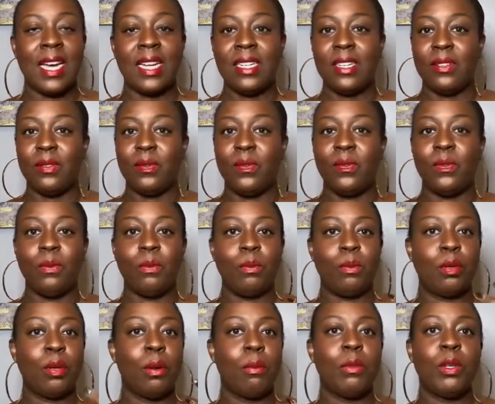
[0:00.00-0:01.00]
of
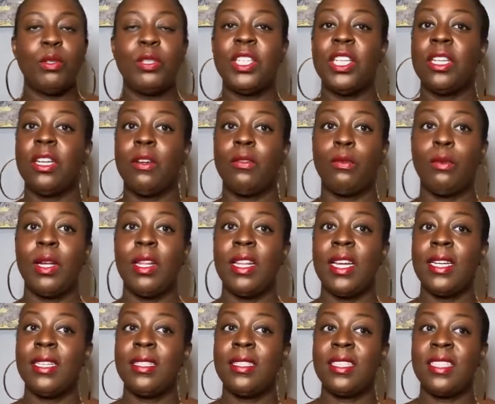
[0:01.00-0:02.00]
promotion of, well,
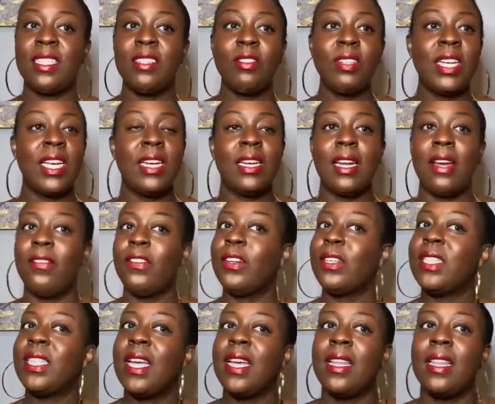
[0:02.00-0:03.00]
I still can never
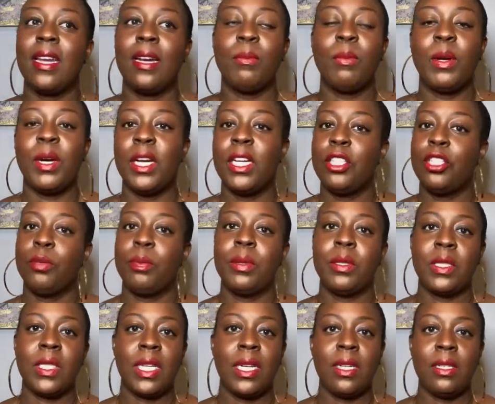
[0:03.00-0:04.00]
say that I'm
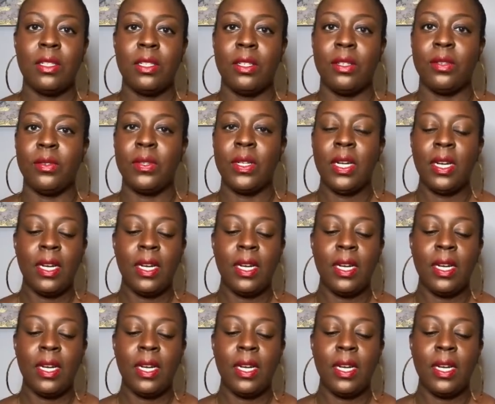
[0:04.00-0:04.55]
100% into you,